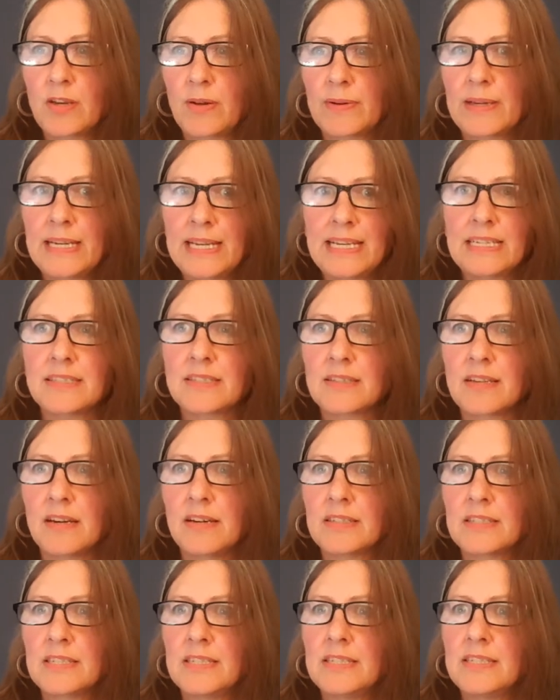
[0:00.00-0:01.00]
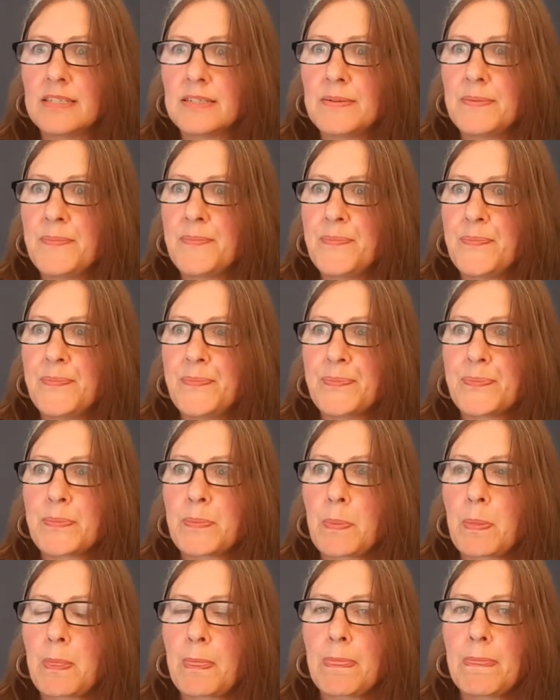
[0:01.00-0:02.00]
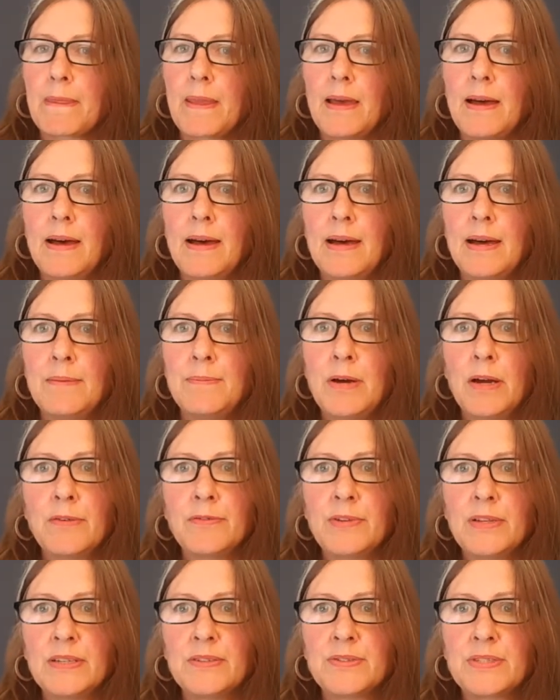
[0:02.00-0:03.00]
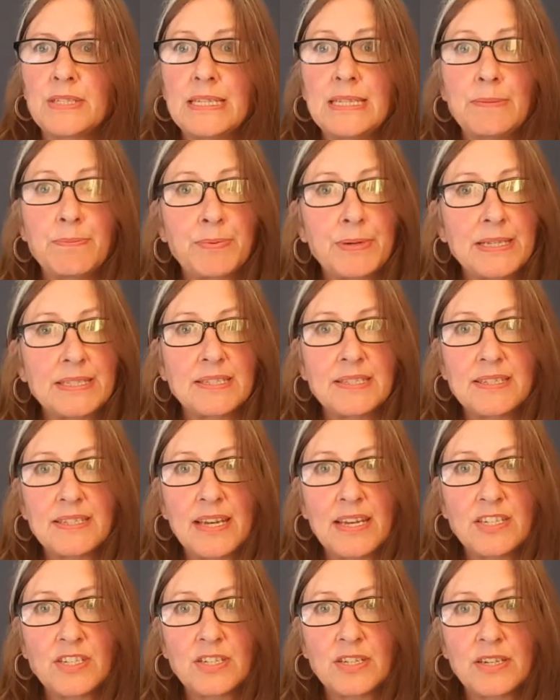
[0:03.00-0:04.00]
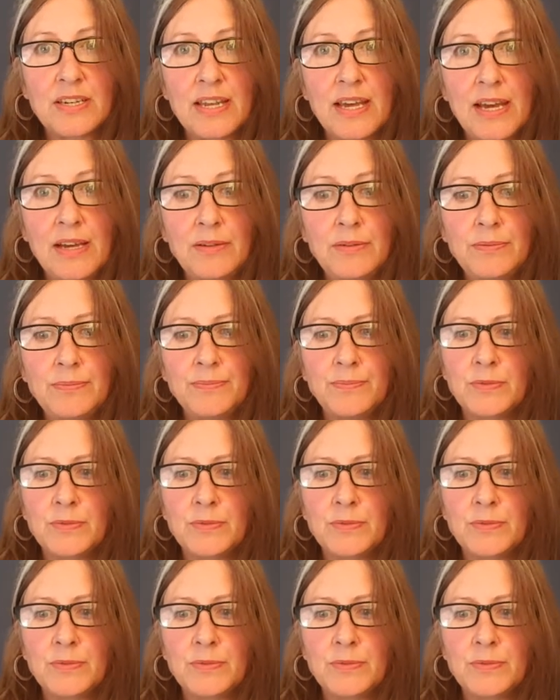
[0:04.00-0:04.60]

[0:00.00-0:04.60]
So I'm going to get started. Um, hopefully you've seen the presentation now,